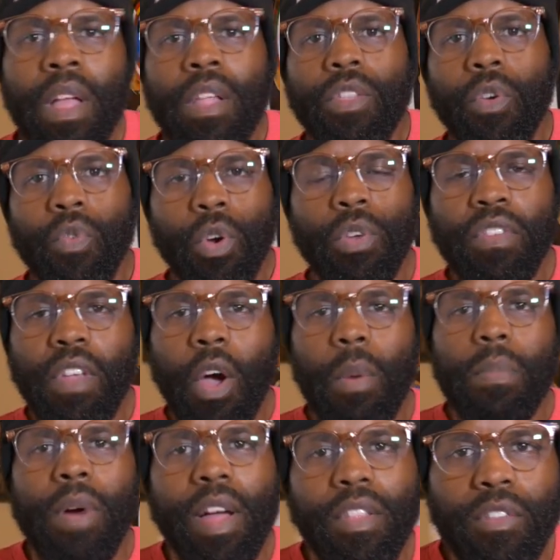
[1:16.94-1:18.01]
The
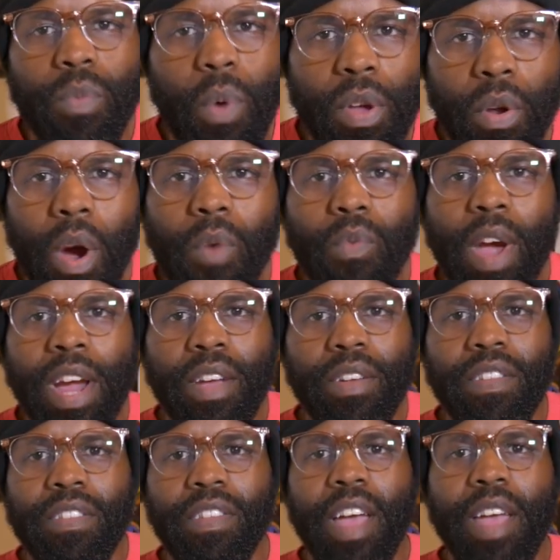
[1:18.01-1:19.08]
Russo brothers went on record
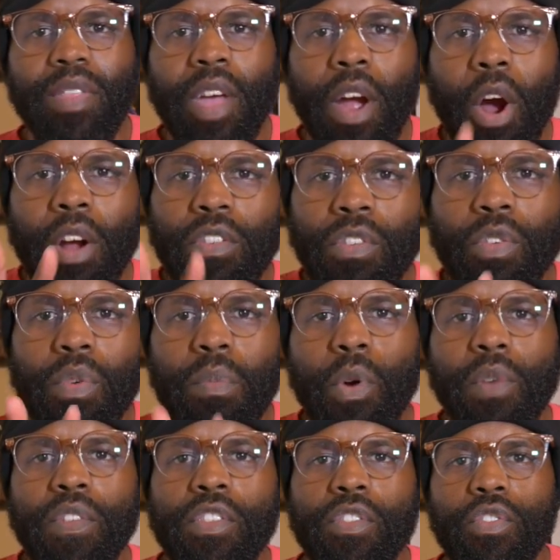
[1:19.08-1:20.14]
to say there are two
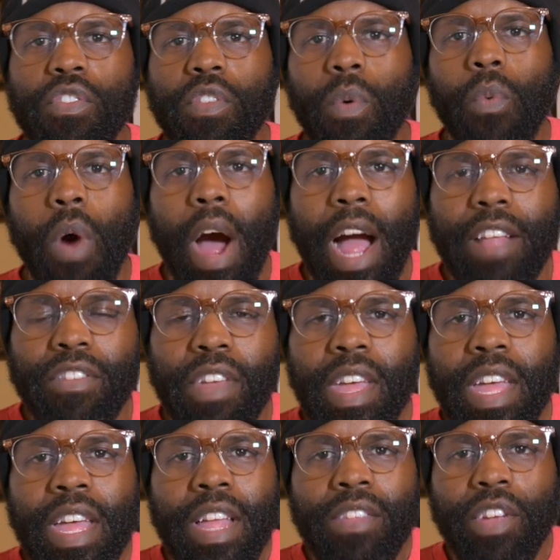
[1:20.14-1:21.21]
movies you should watch
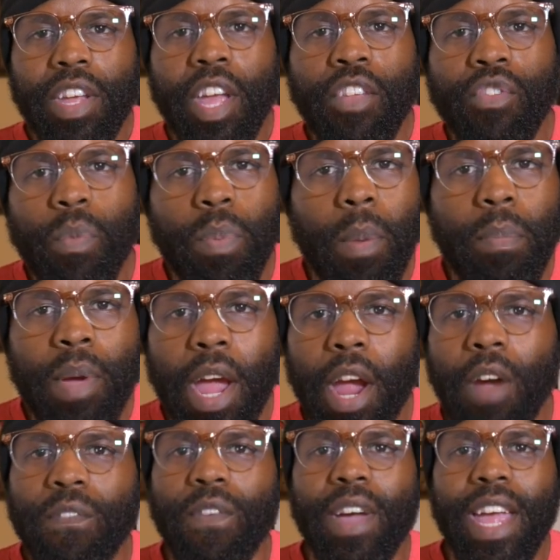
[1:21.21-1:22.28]
to get you prepared for